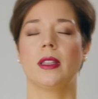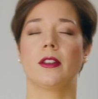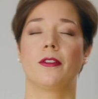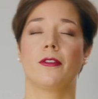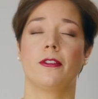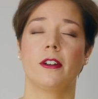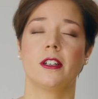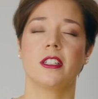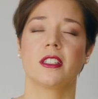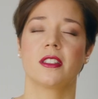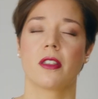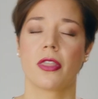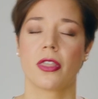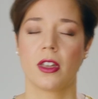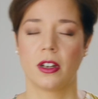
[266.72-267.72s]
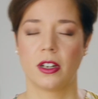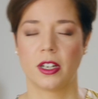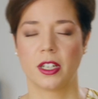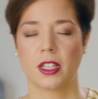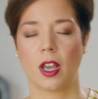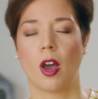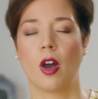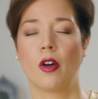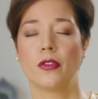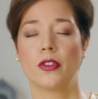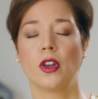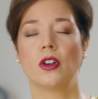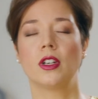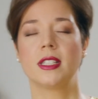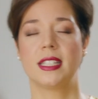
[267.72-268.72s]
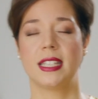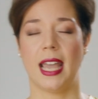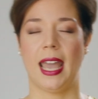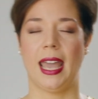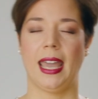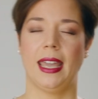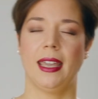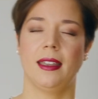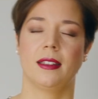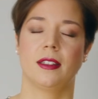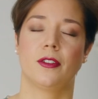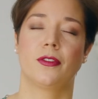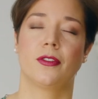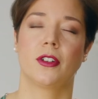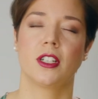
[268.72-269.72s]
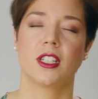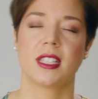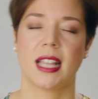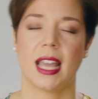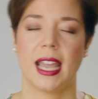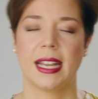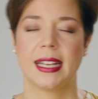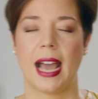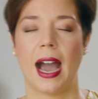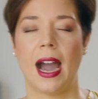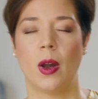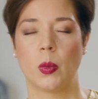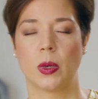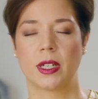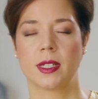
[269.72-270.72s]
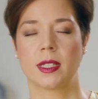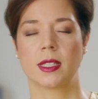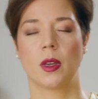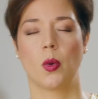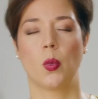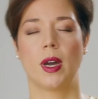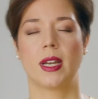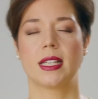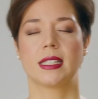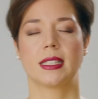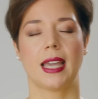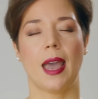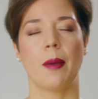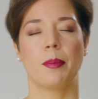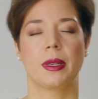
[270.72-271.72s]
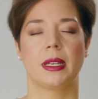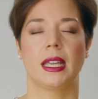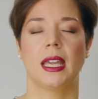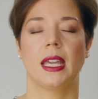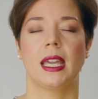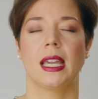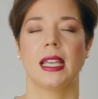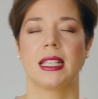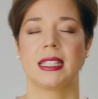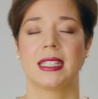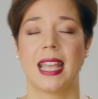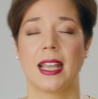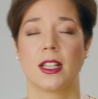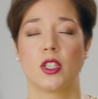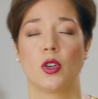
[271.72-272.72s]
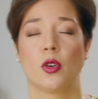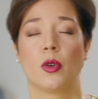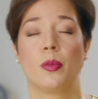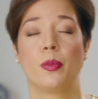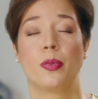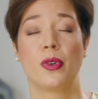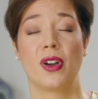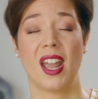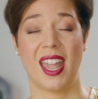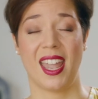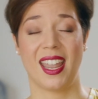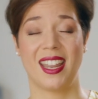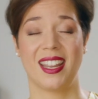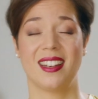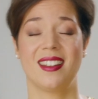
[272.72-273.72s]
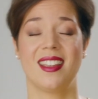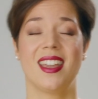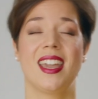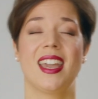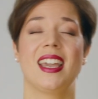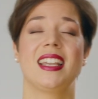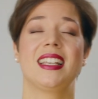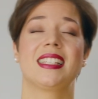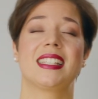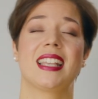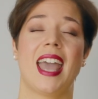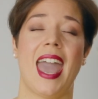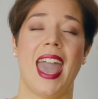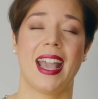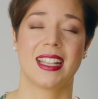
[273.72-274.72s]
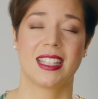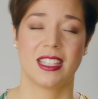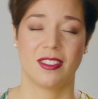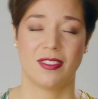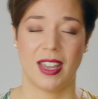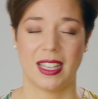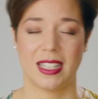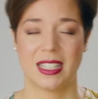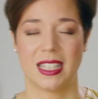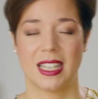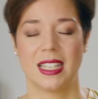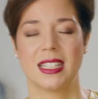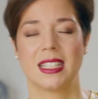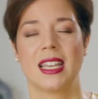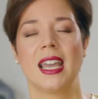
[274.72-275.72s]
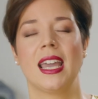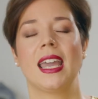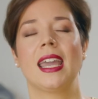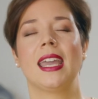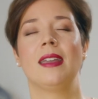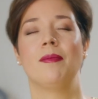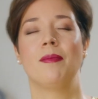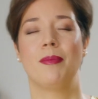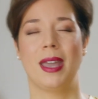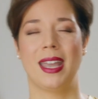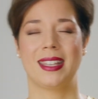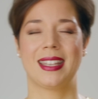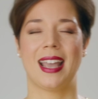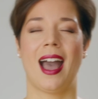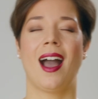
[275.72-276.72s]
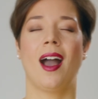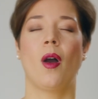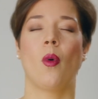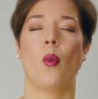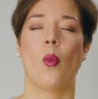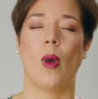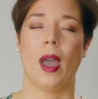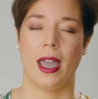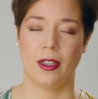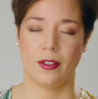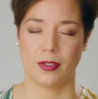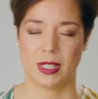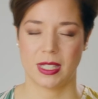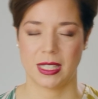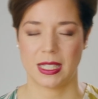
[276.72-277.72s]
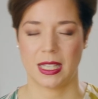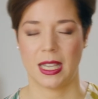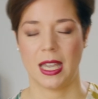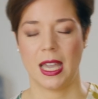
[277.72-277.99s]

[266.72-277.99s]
the first third of your day, the first 8 hours, what is happening is that your brain is activated in beta waves.